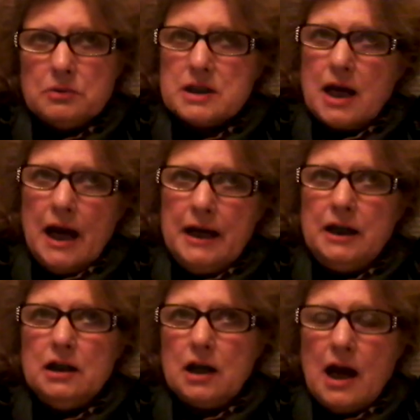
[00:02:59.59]
was
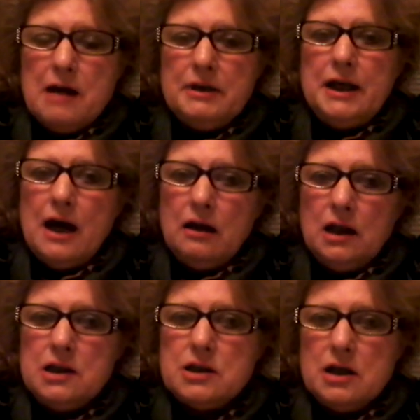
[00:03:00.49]
kind of common
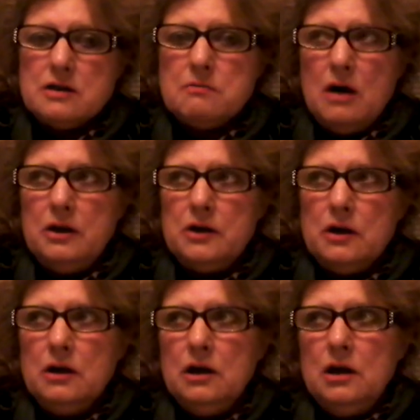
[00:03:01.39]
knowledge. His
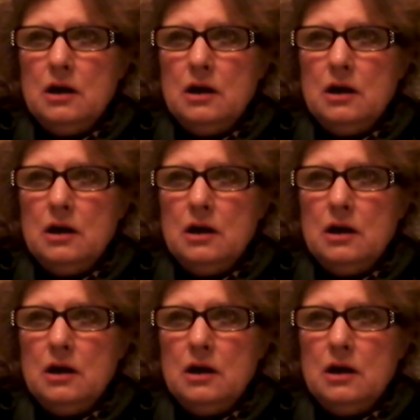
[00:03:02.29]
mother